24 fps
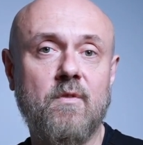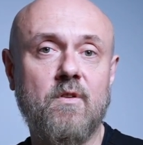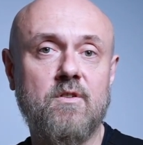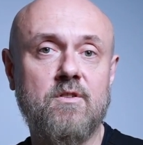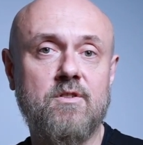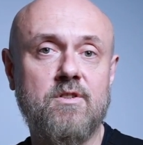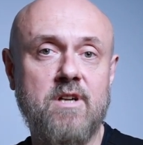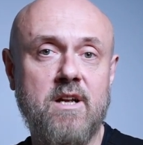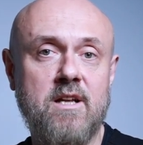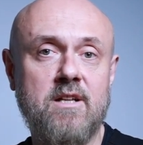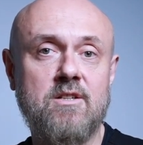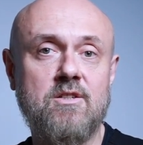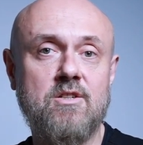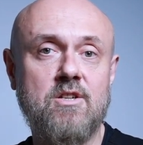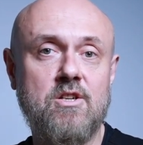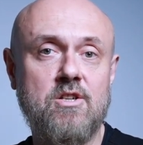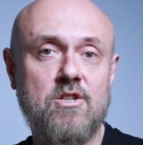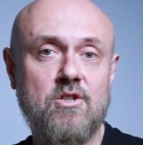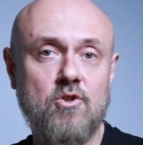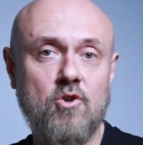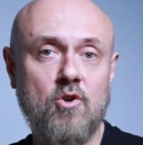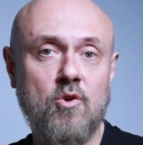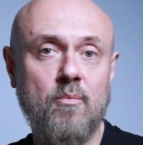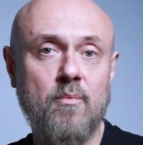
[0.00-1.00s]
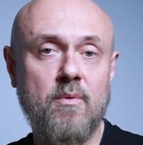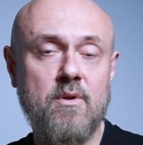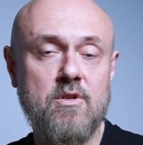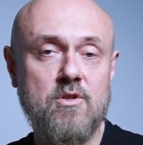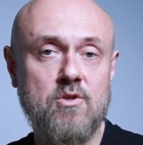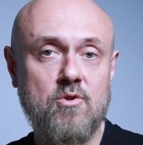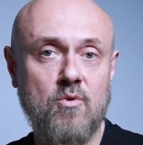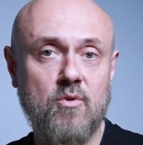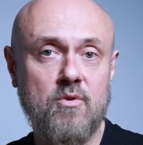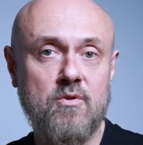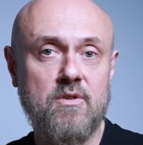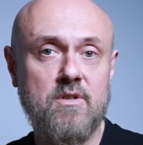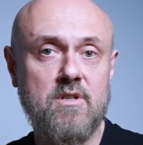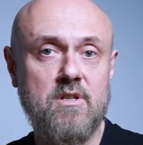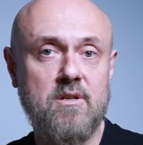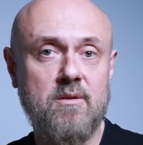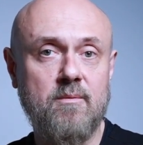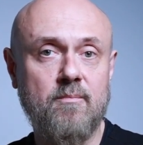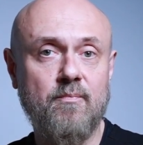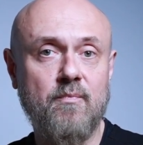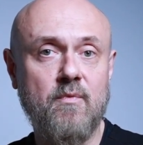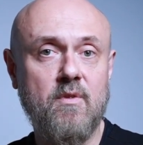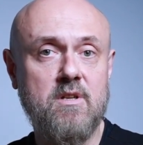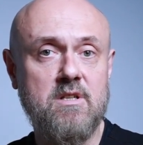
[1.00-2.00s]
Sheng disturbance or the
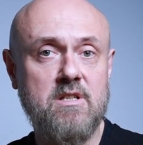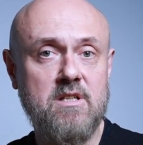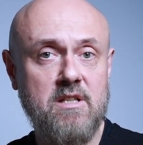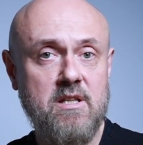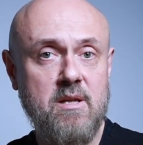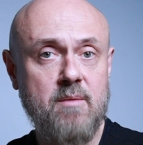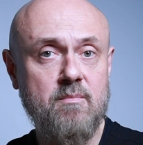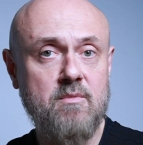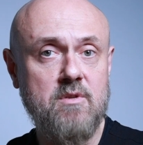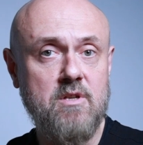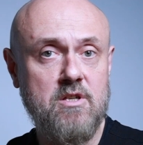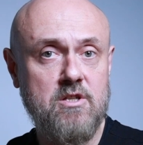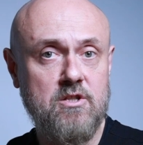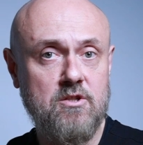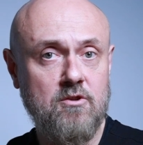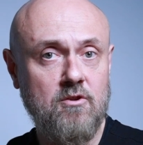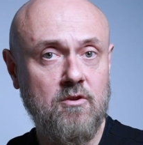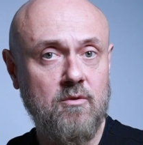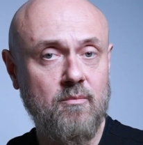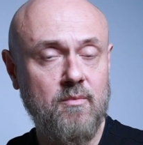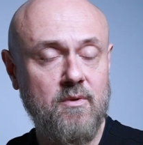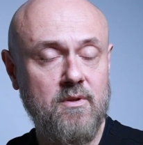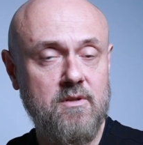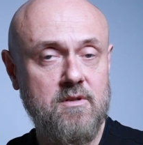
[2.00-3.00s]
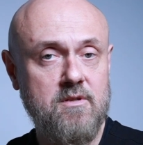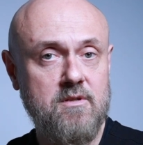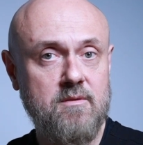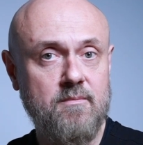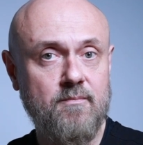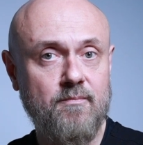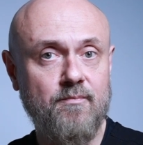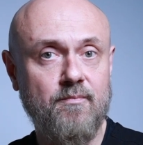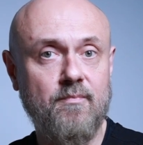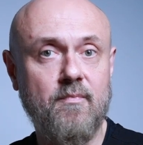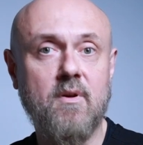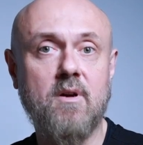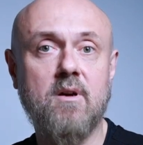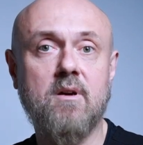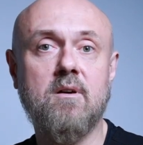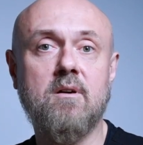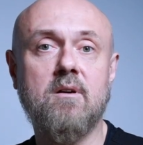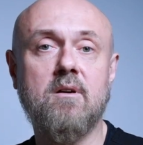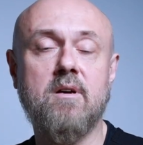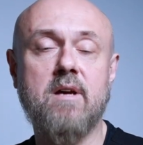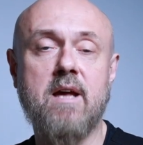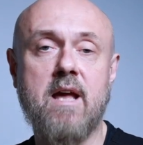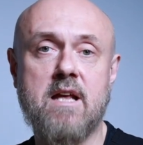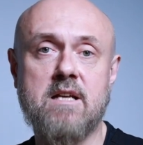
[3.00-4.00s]
sleep disturbance
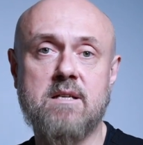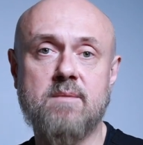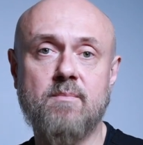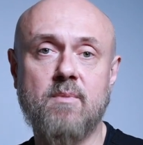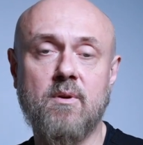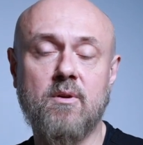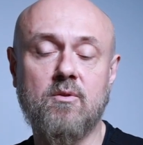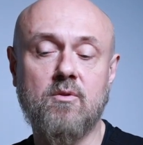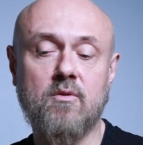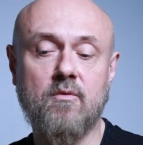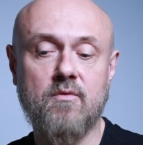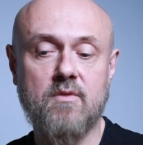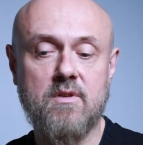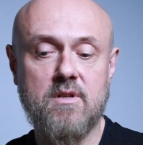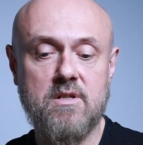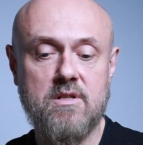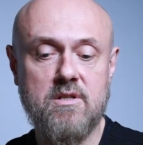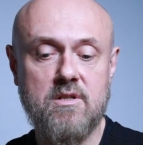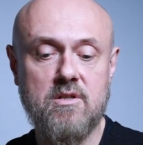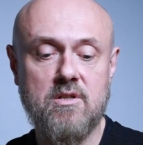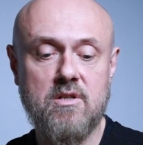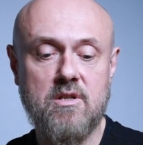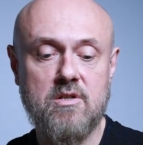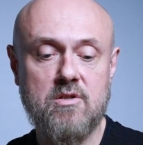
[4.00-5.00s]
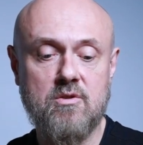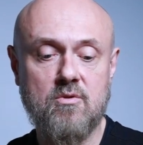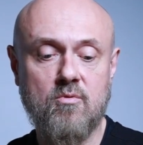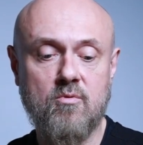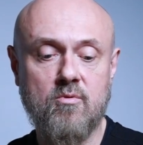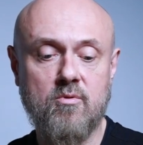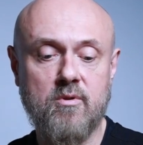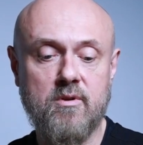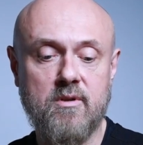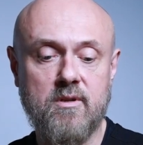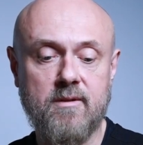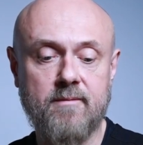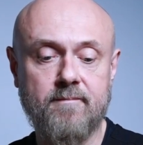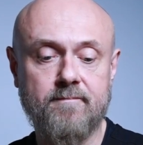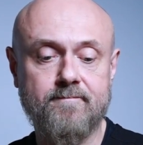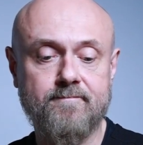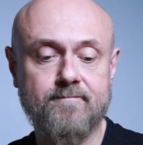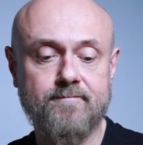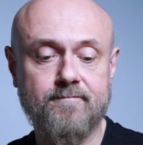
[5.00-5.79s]
aspect of this disorder.